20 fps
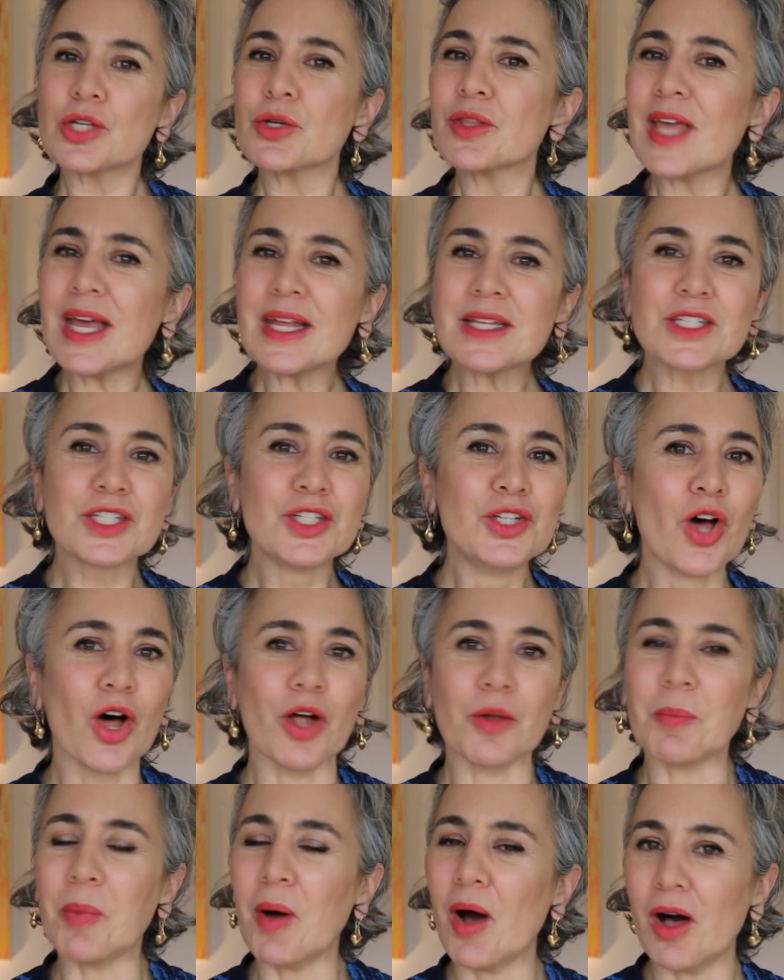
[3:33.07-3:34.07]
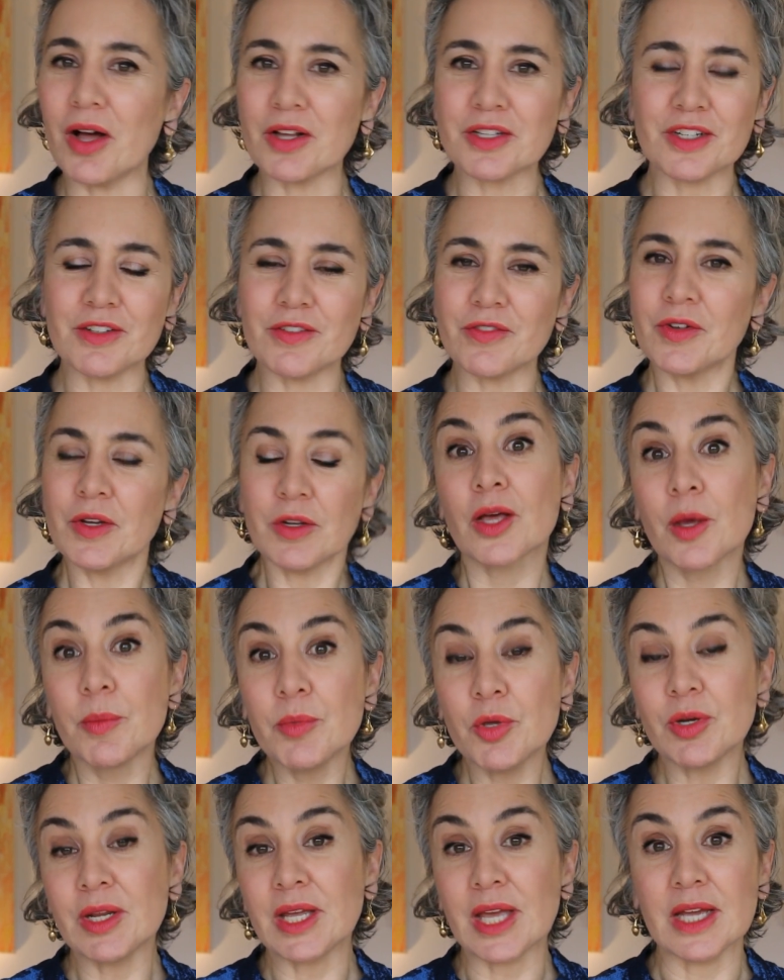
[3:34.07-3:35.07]
So that's not part of
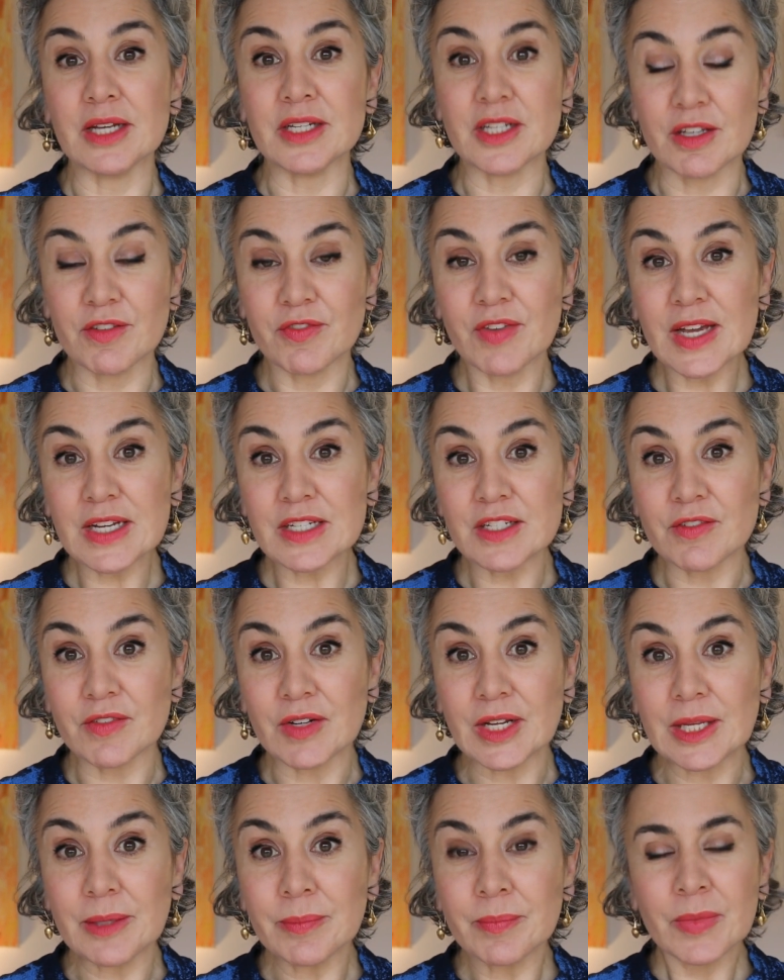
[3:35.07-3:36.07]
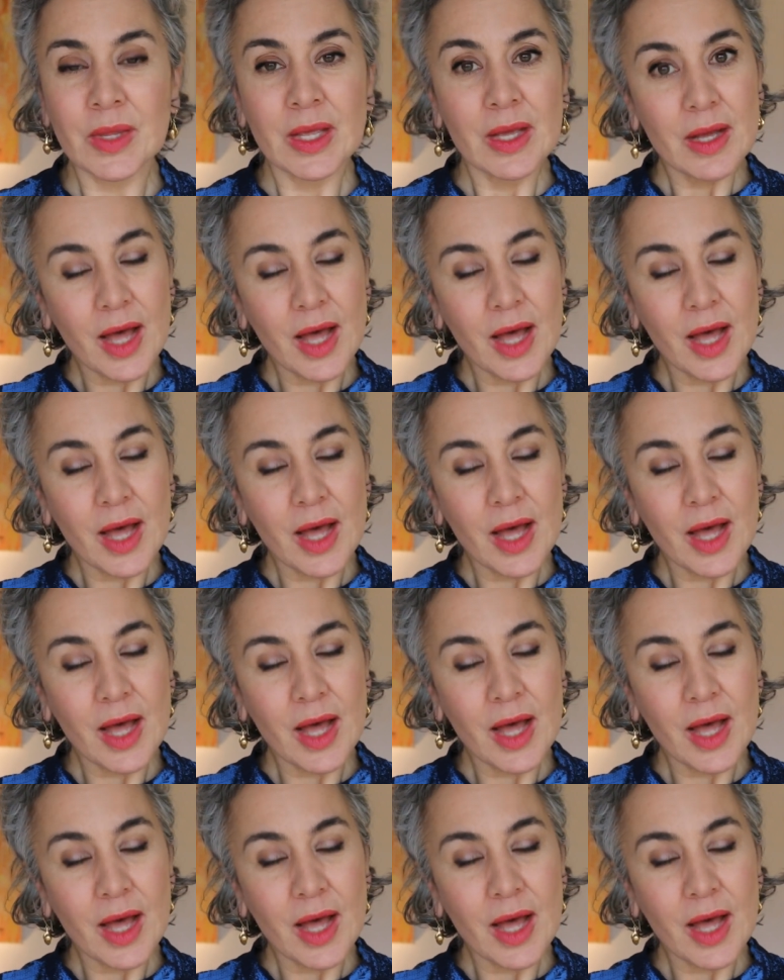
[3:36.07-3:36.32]
communicating effectively.